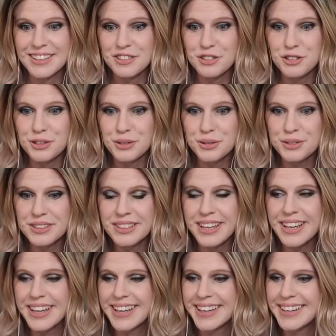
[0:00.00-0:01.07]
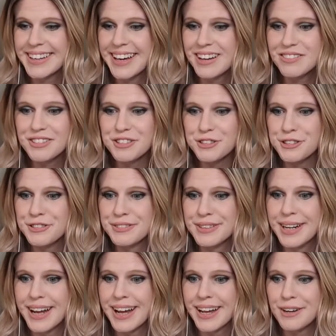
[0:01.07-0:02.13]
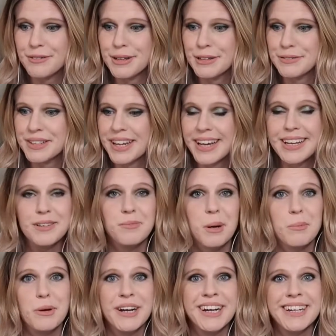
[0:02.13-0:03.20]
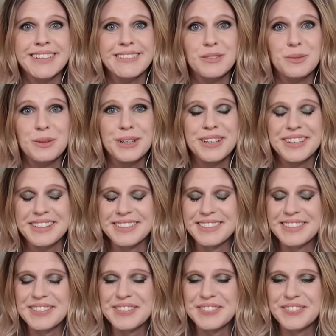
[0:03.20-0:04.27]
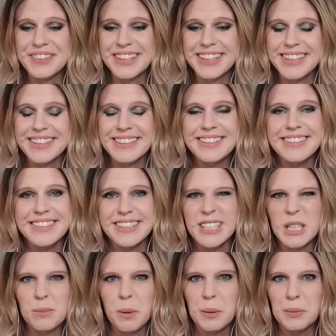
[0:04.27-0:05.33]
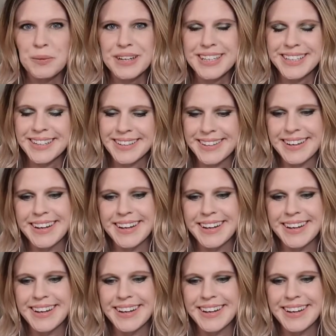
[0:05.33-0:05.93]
Tuesday afternoon and I had a rough day and my brain isn't working, so let's just keep on reading.